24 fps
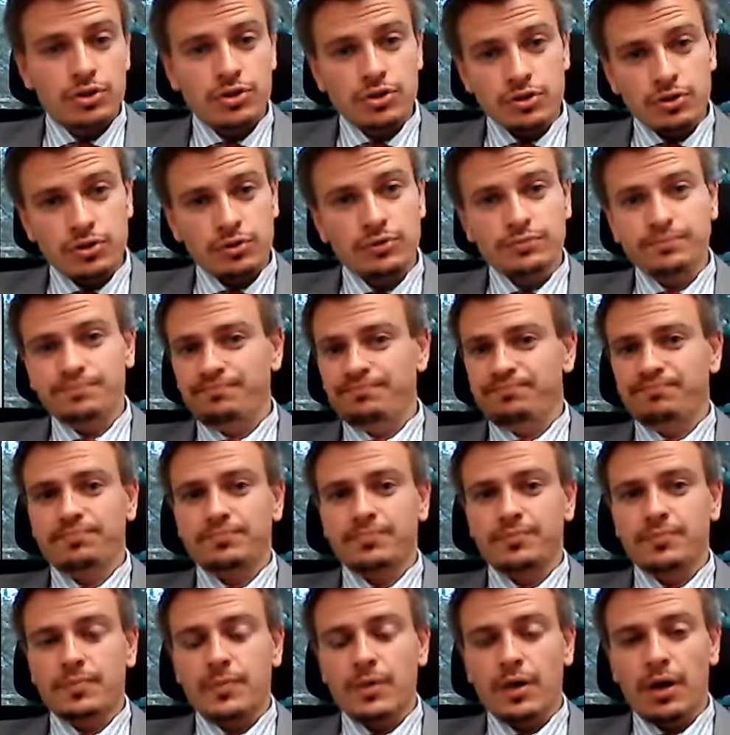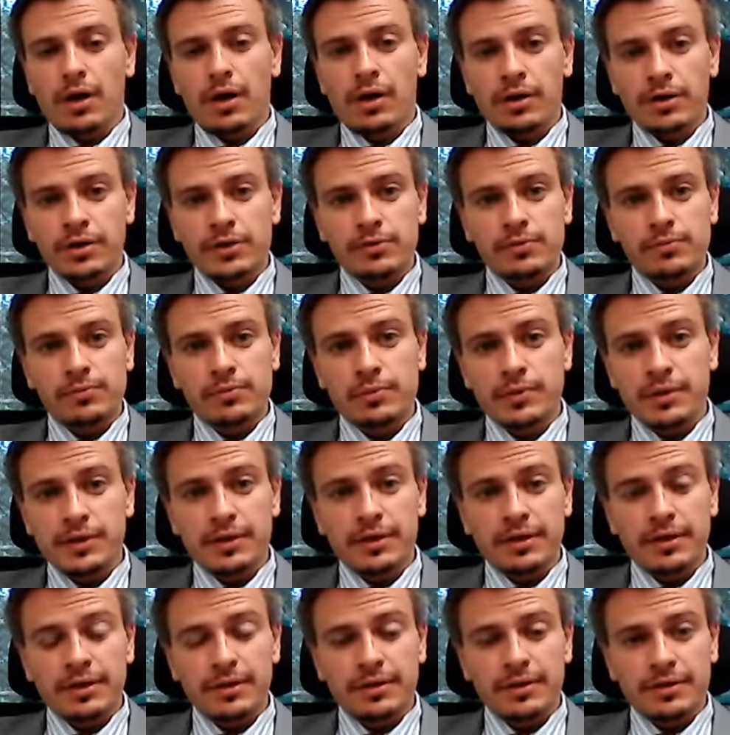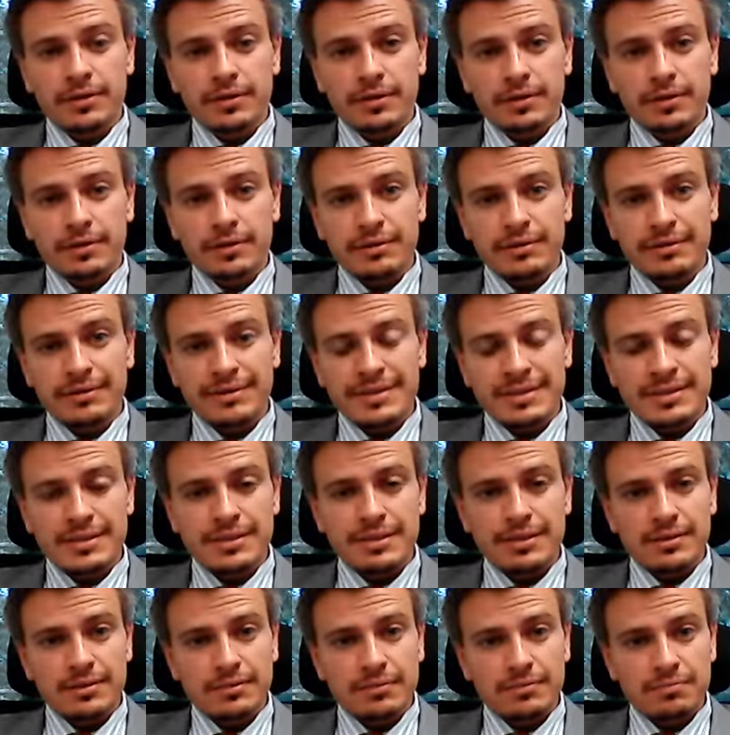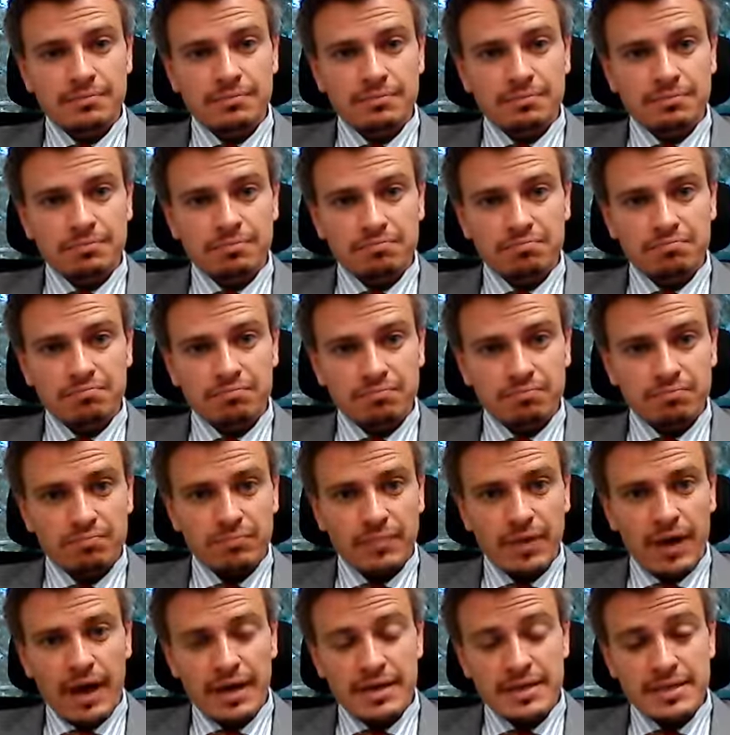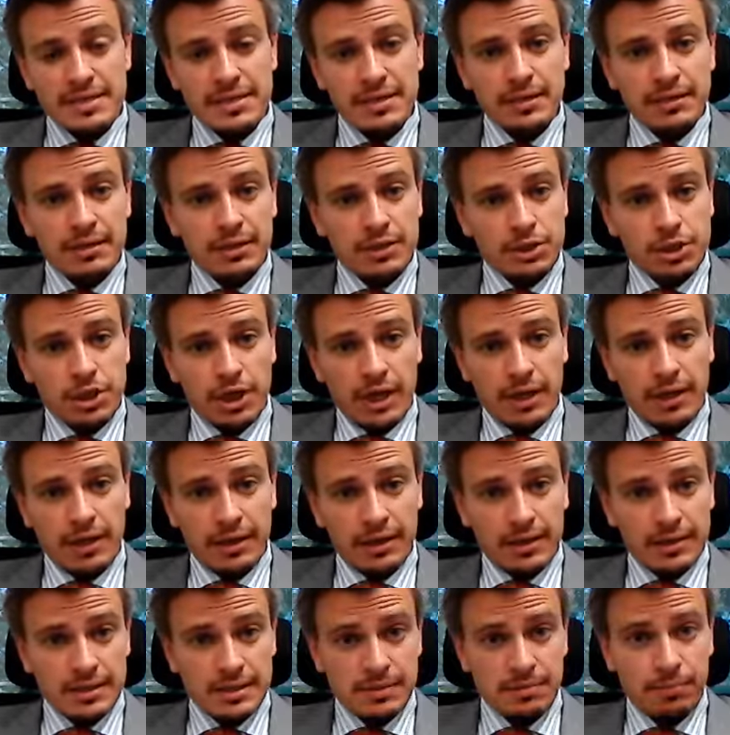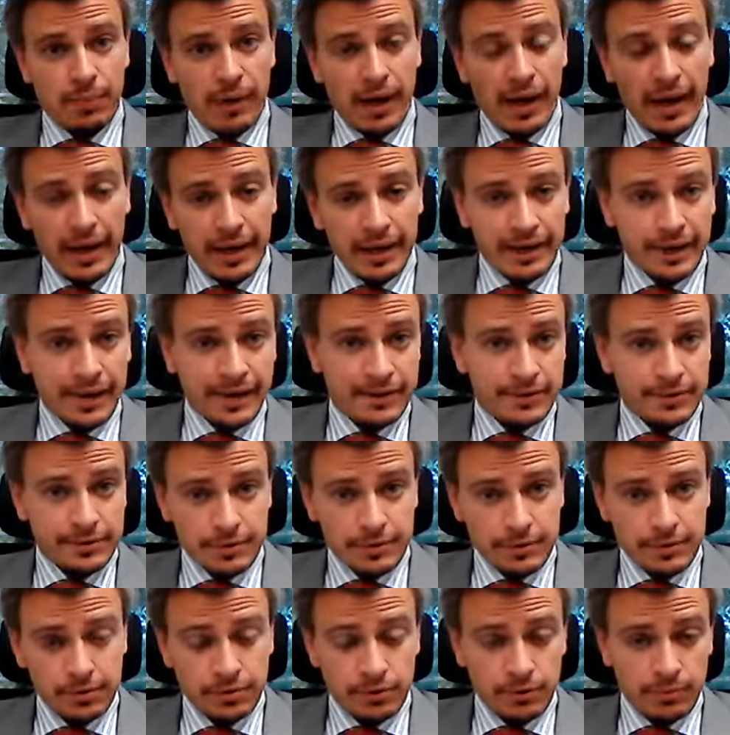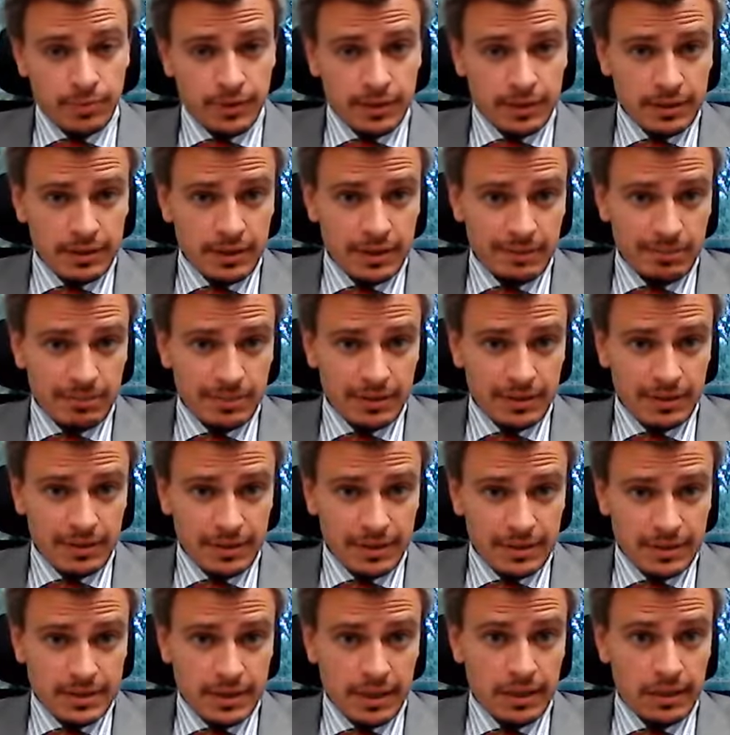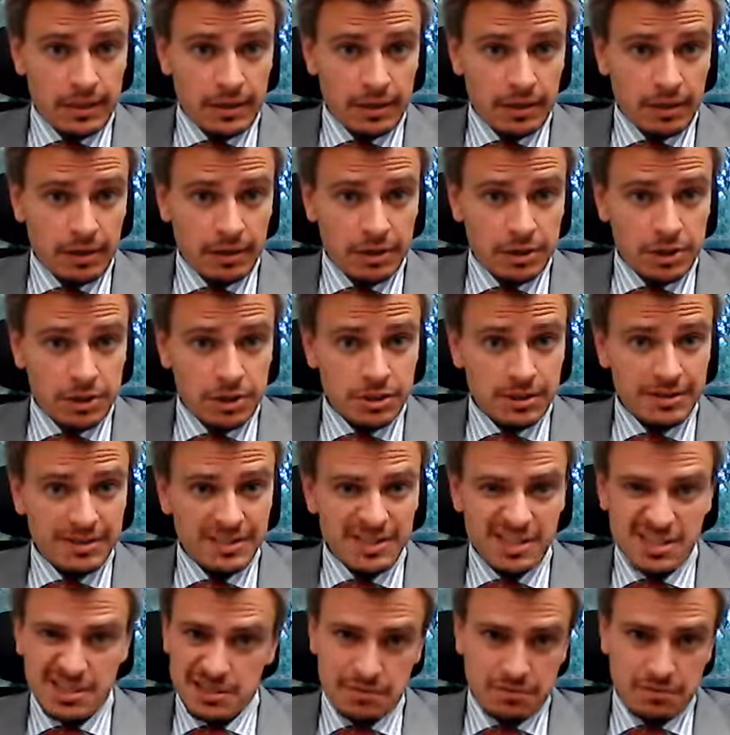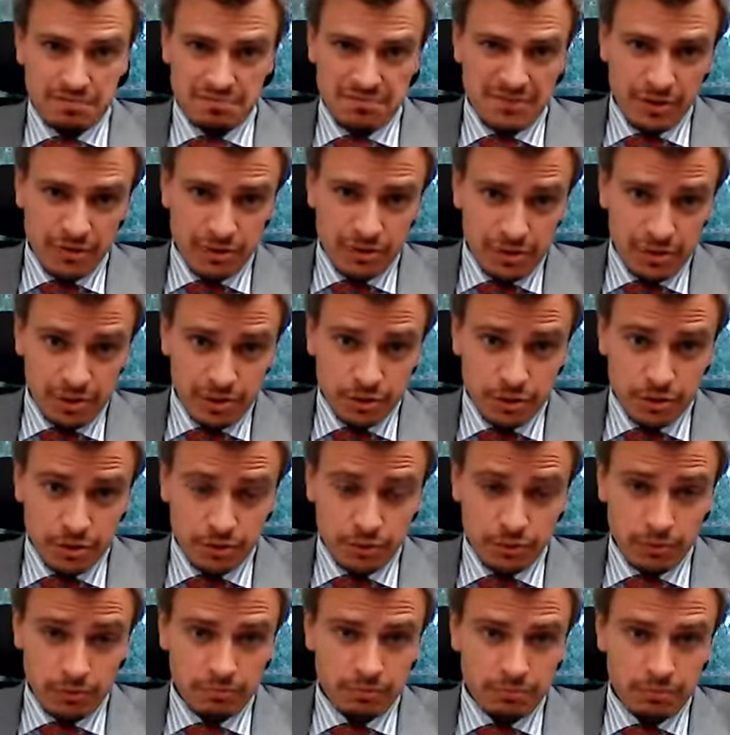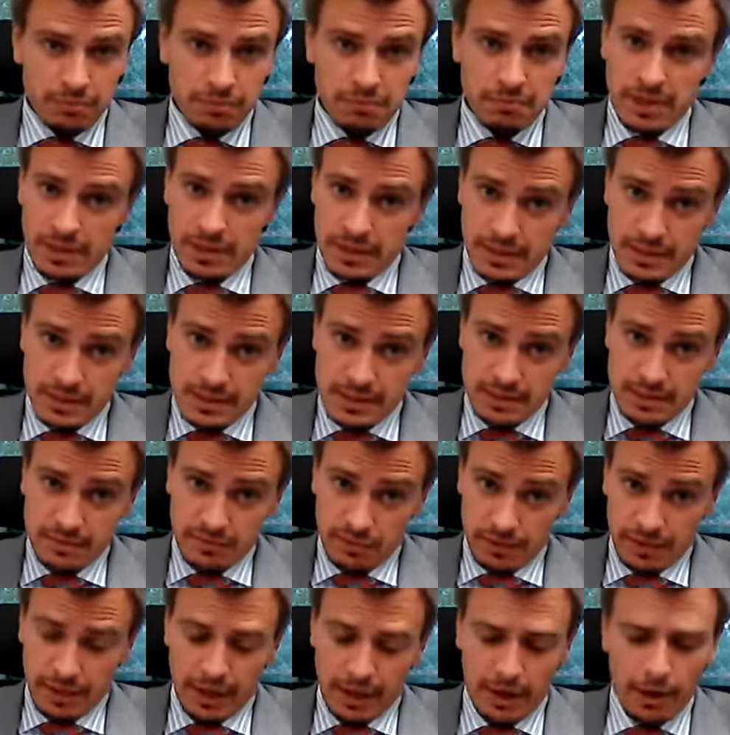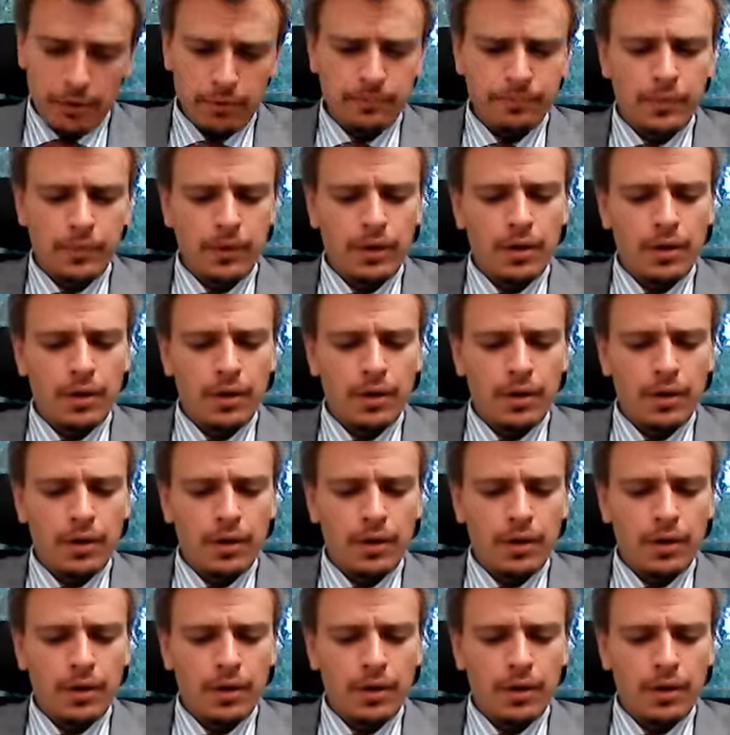So, arguably, this idea that China is buying out European companies at large is not really true, at least for now.